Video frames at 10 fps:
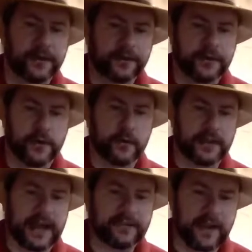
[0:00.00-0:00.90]
So
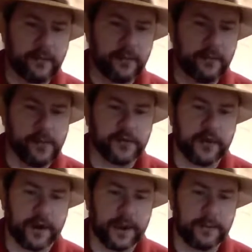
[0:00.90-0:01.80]
last time when we were
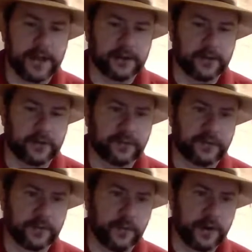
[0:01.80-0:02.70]
talking about
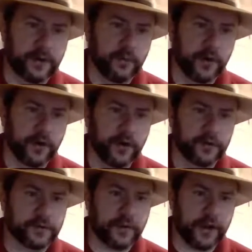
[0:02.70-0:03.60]
loops, we
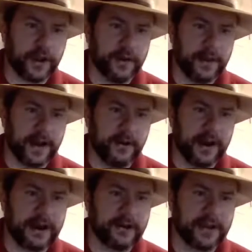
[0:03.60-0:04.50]
were talking
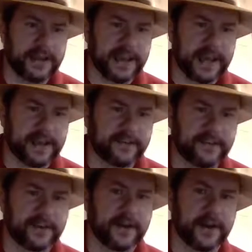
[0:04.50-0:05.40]
about how to
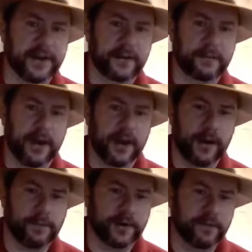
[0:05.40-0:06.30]
get a
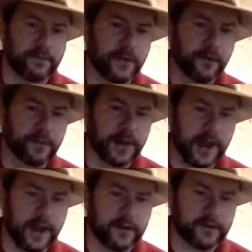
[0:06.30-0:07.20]
couple of move
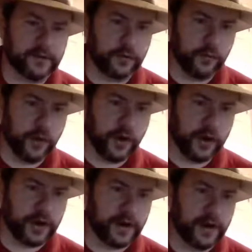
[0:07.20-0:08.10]
blocks to
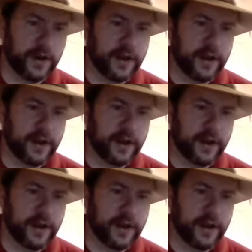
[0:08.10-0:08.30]
work